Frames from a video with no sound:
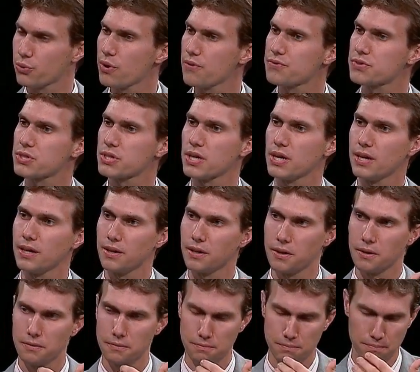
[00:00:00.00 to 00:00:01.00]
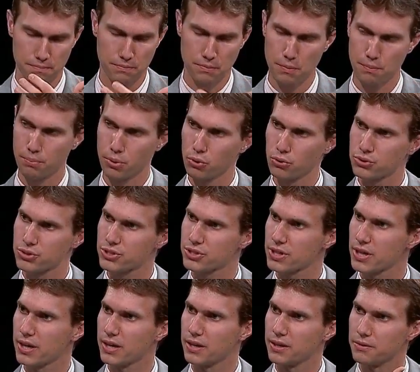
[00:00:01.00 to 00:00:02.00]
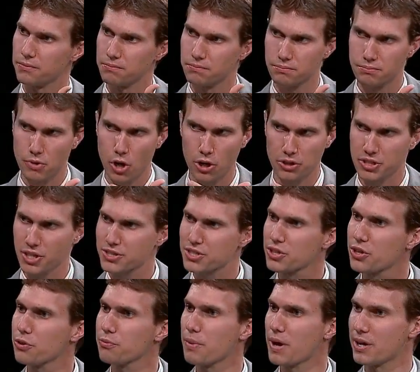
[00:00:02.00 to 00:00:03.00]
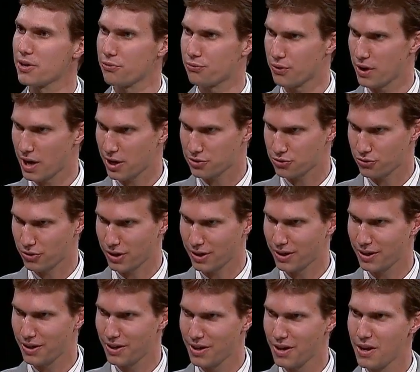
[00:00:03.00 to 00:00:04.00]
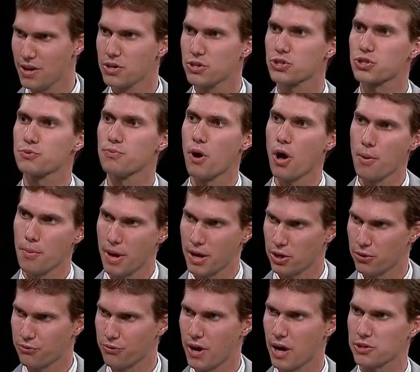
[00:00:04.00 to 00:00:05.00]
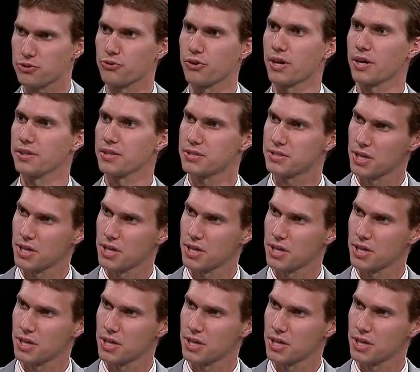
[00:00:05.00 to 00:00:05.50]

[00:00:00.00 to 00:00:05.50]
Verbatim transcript: We've seen boosts in artisanal manufacturing, small manufacturing on the